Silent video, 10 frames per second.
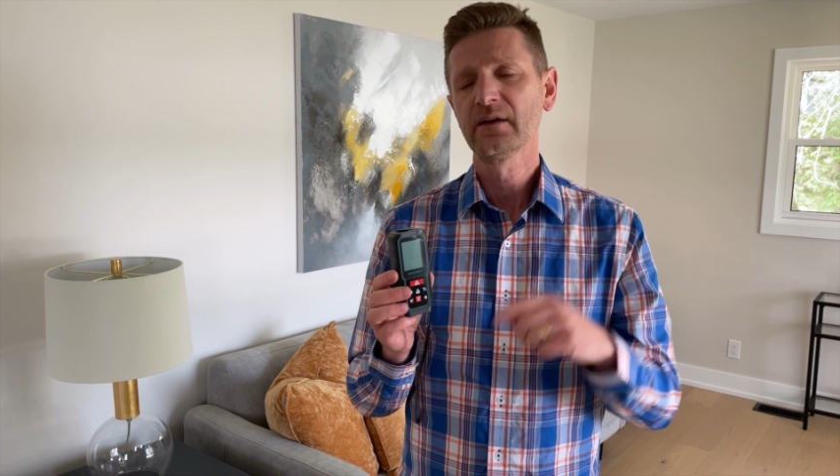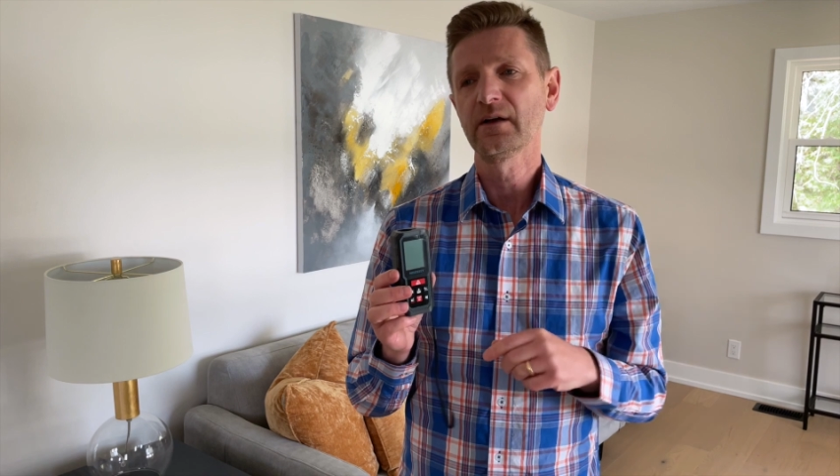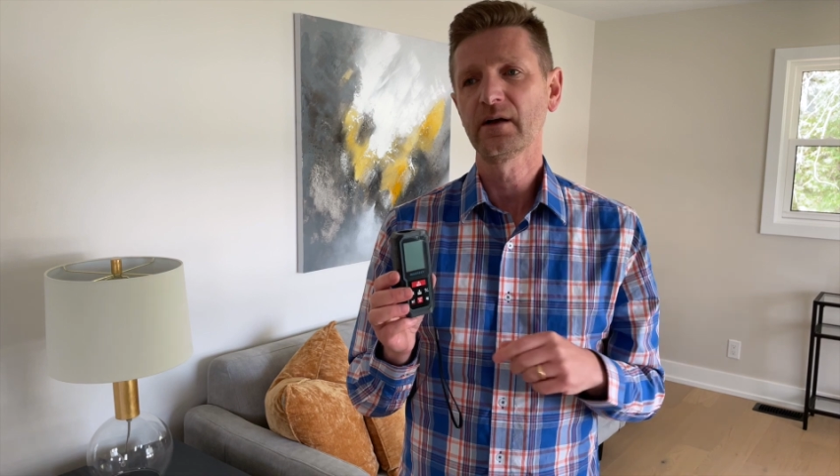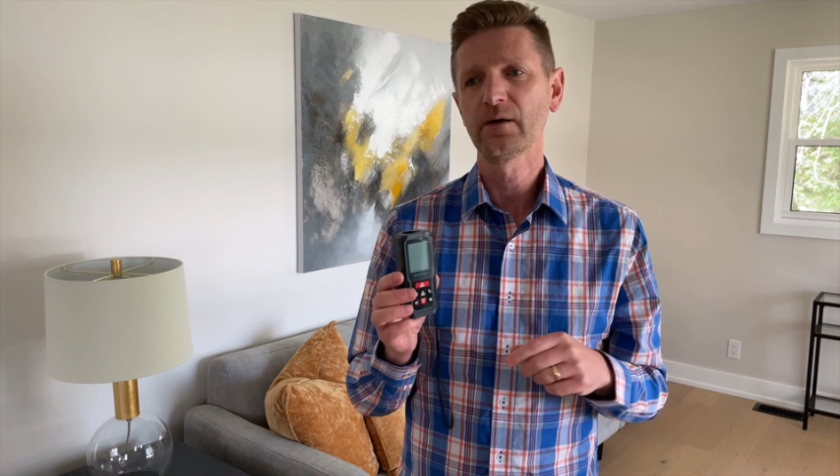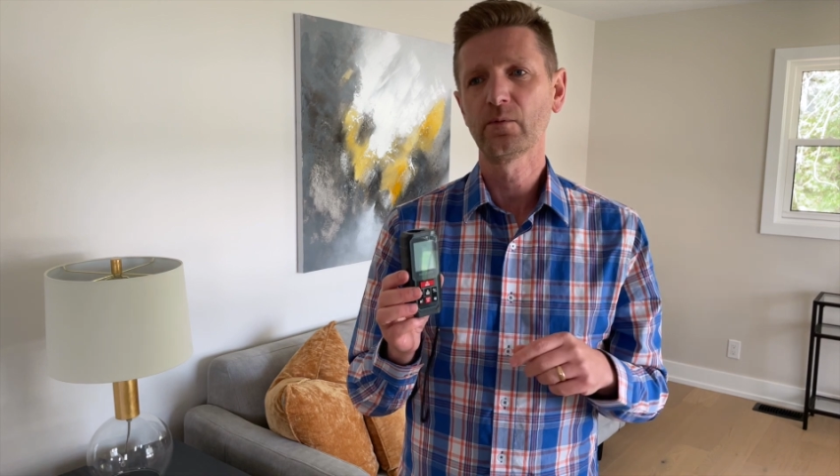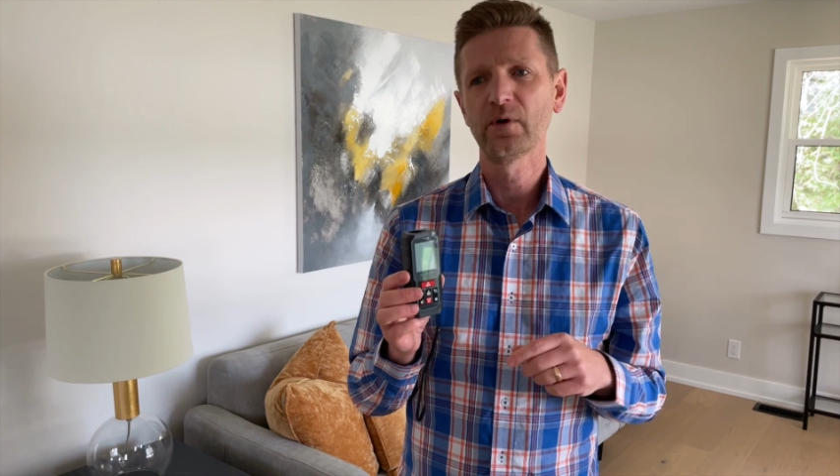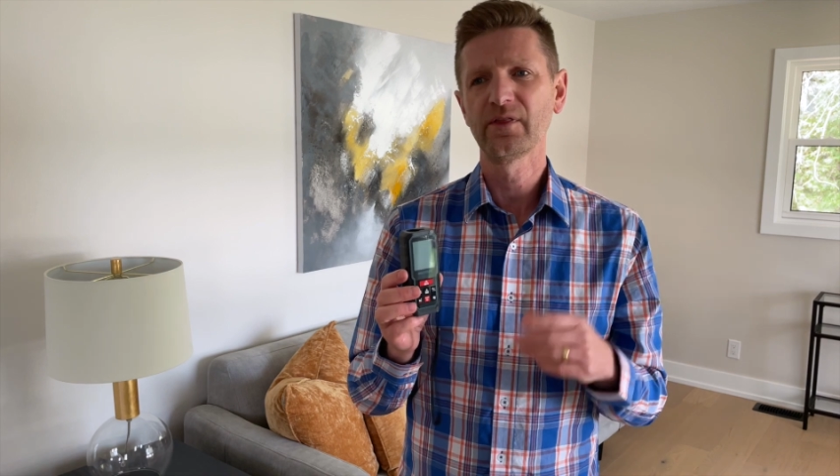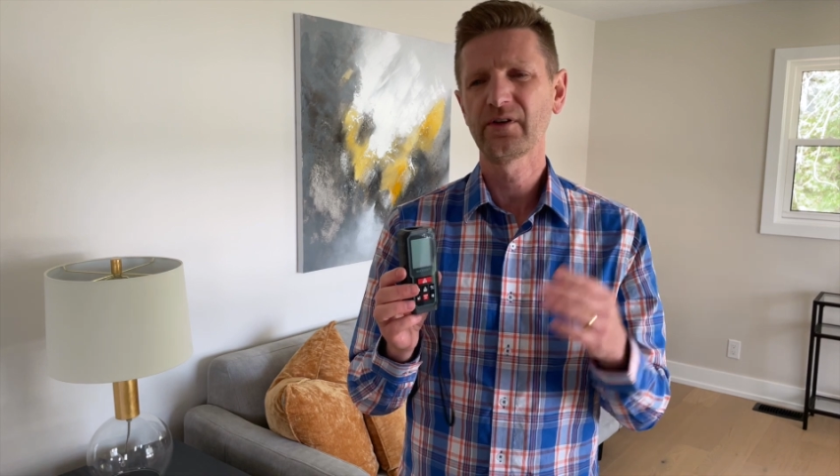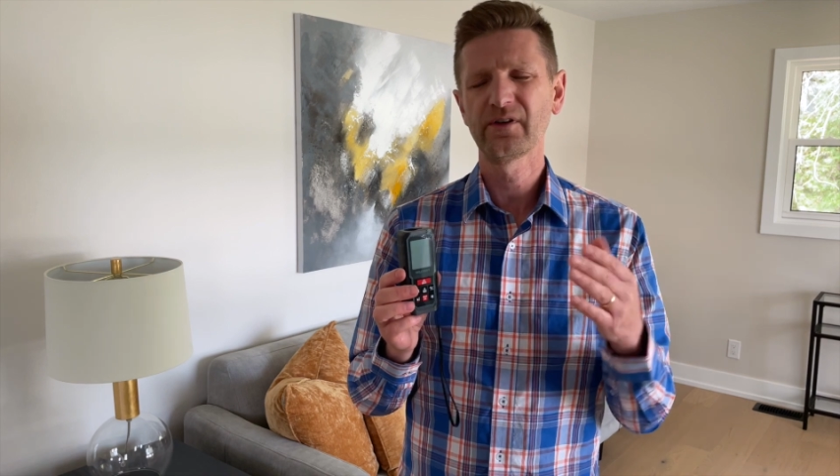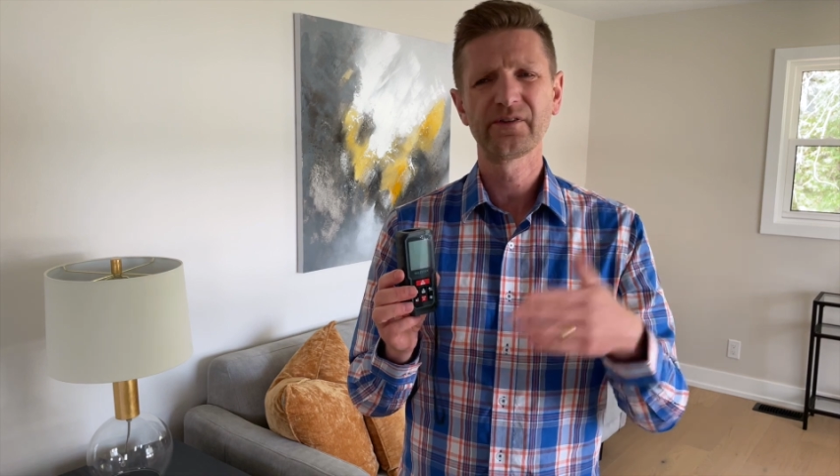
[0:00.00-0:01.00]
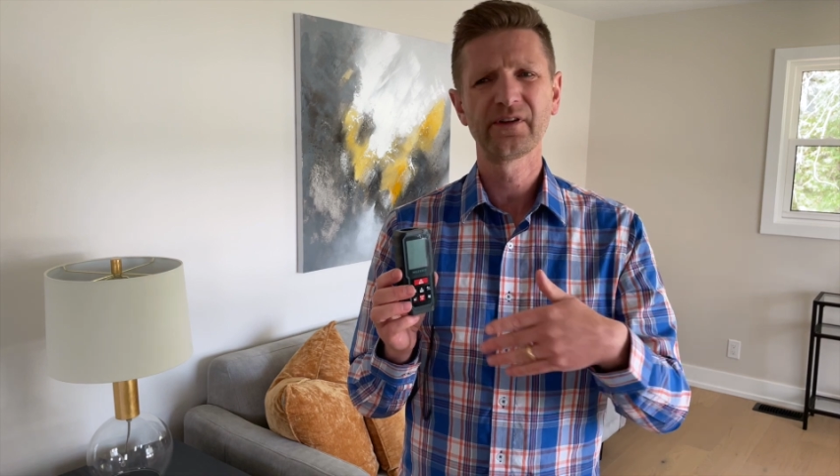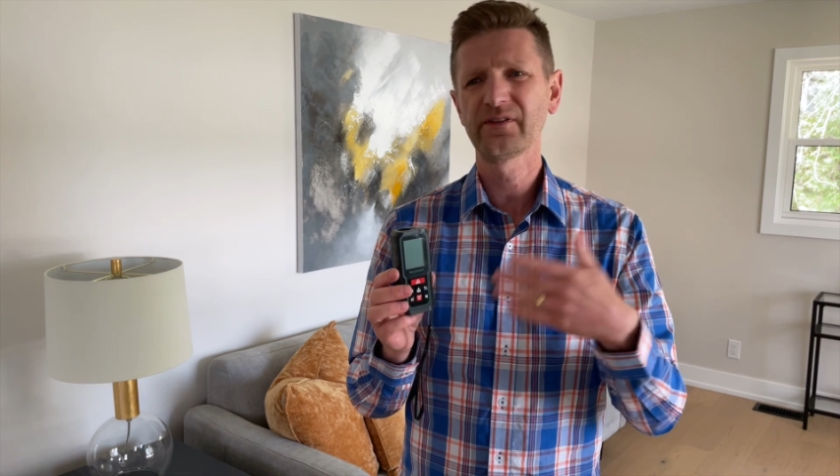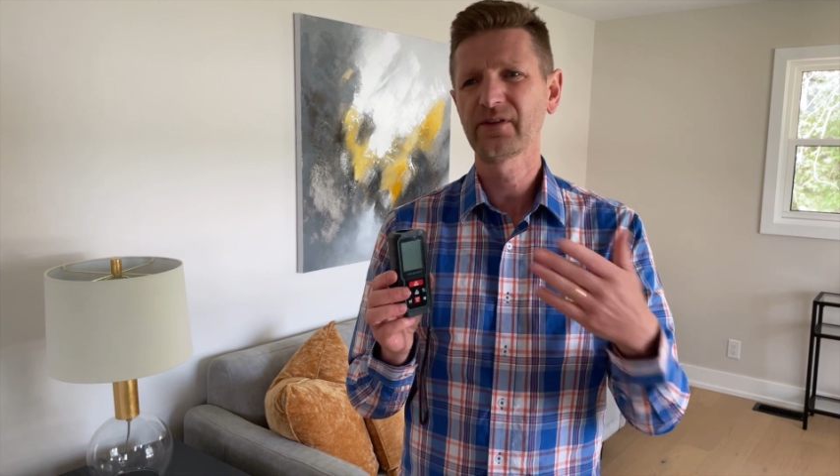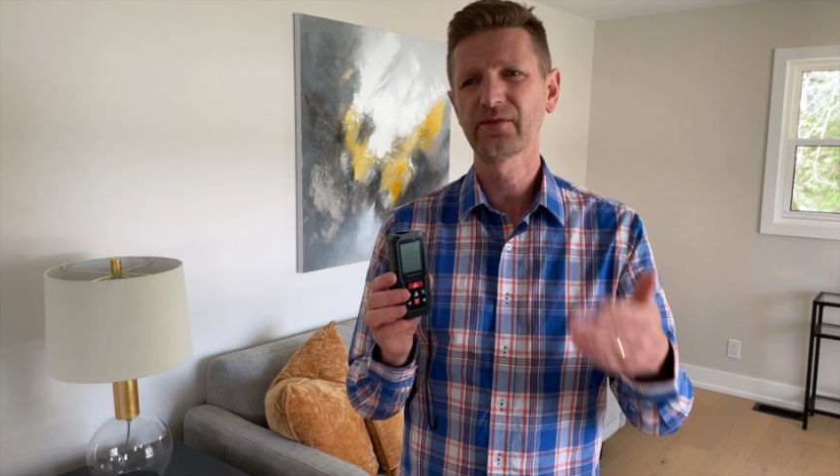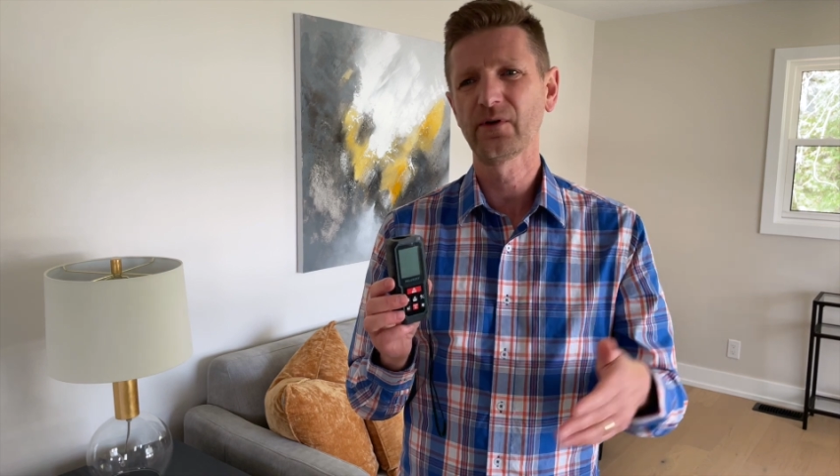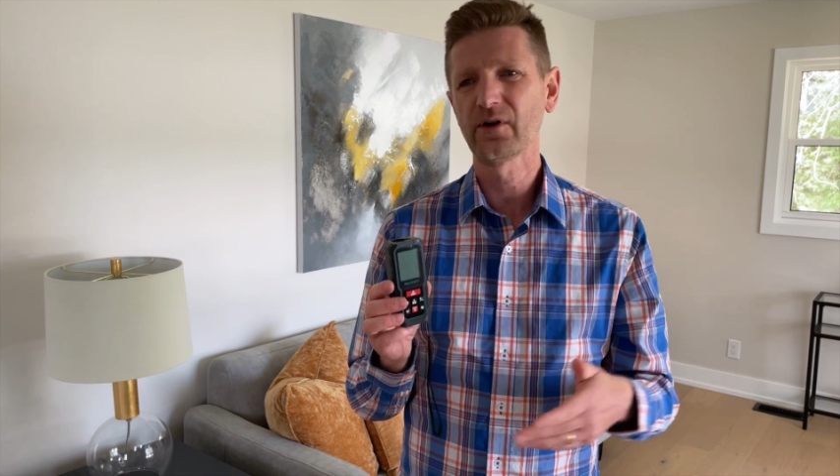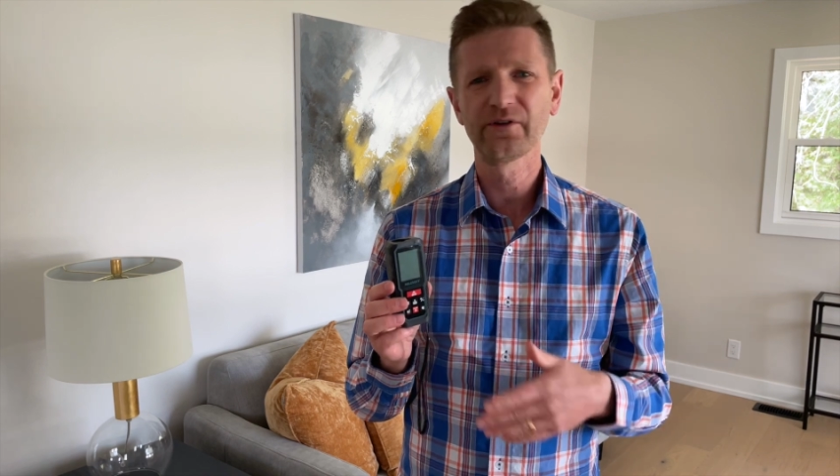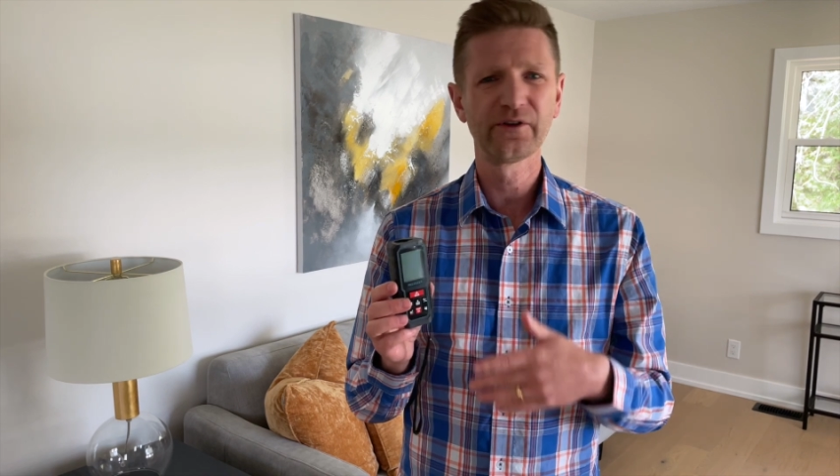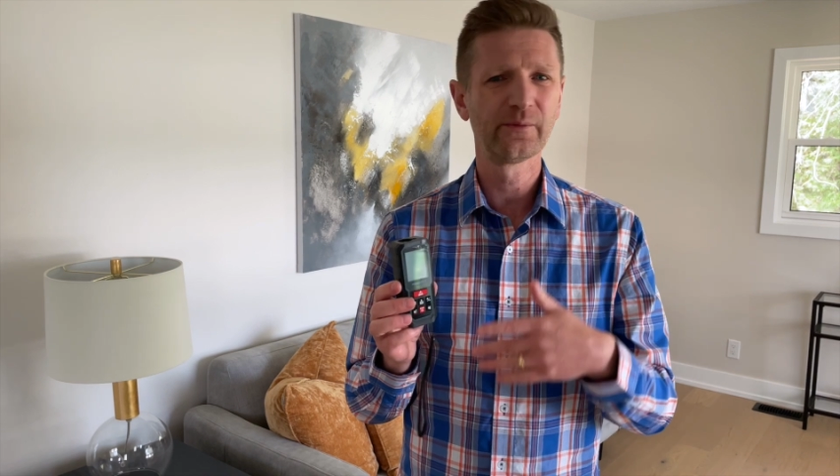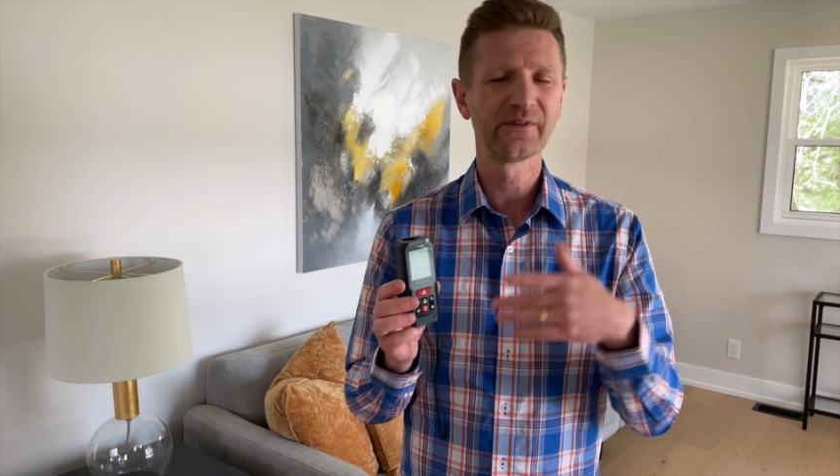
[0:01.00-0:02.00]
It does
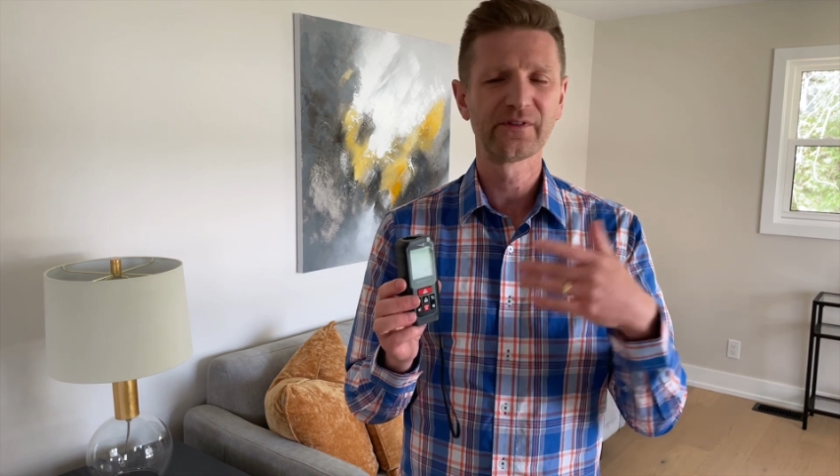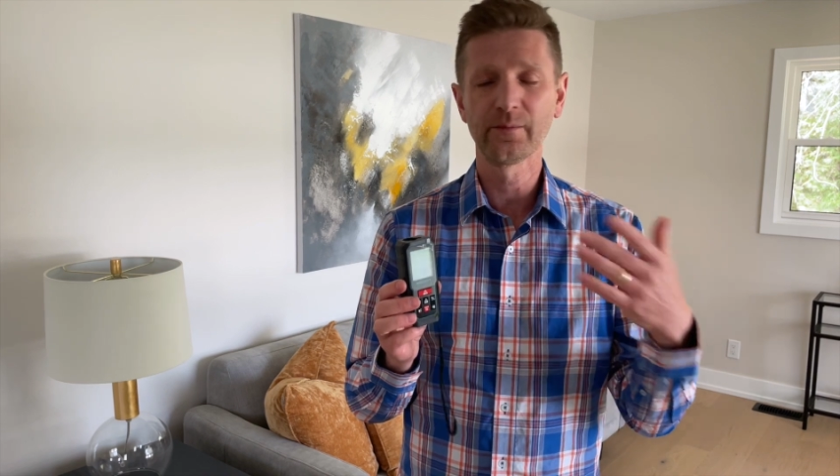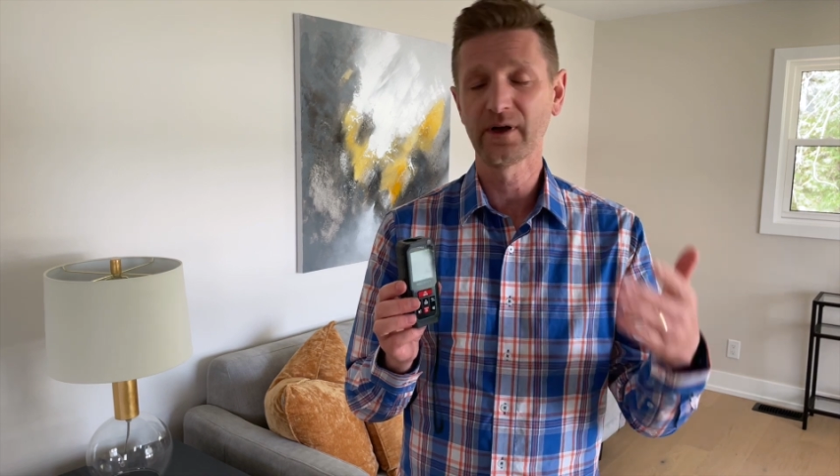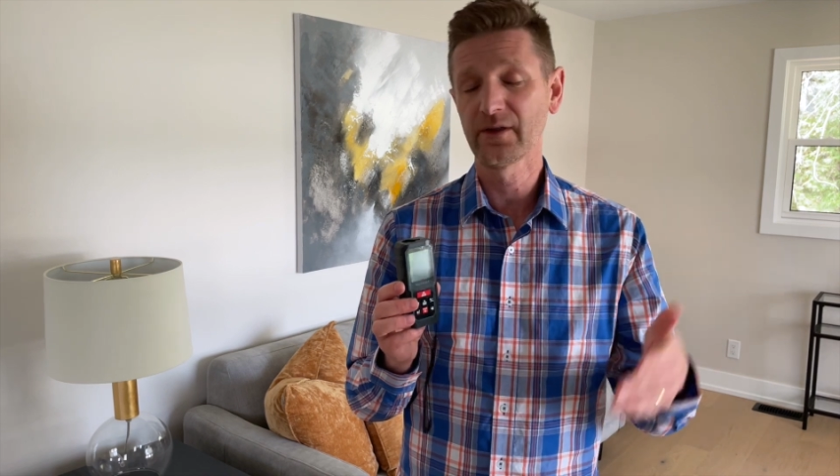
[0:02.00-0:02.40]
volume and some